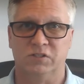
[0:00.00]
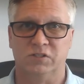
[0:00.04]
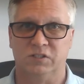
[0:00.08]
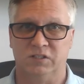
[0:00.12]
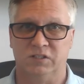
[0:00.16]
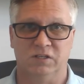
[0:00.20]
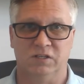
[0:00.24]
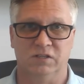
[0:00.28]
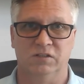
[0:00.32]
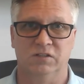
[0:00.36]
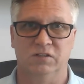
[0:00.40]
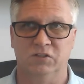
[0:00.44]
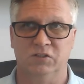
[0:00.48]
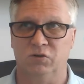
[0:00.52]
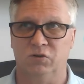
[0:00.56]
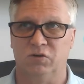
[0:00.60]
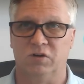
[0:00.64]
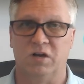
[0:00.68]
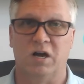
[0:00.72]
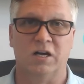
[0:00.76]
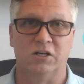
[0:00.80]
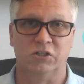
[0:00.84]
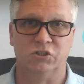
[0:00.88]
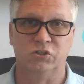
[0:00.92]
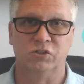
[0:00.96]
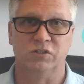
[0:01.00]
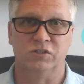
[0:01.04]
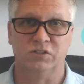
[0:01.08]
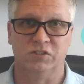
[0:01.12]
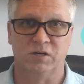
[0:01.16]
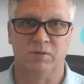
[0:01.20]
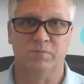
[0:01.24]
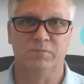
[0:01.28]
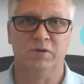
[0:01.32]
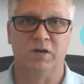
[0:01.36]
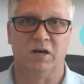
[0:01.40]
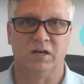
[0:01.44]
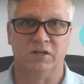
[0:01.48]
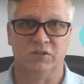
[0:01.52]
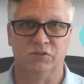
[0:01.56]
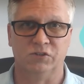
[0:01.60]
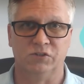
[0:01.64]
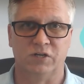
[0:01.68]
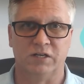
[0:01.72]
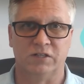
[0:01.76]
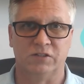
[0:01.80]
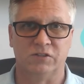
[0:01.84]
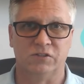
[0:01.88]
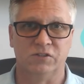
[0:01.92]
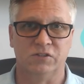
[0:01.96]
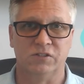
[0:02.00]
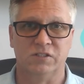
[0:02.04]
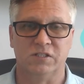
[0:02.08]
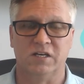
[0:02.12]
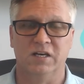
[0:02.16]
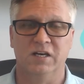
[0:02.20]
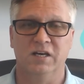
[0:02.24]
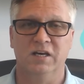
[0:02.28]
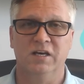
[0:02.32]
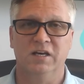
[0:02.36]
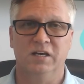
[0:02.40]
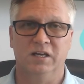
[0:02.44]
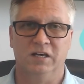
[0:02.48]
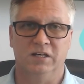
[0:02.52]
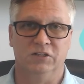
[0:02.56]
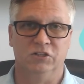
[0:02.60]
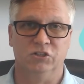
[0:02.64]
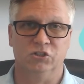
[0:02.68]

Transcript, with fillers: and the you know subcontractors and the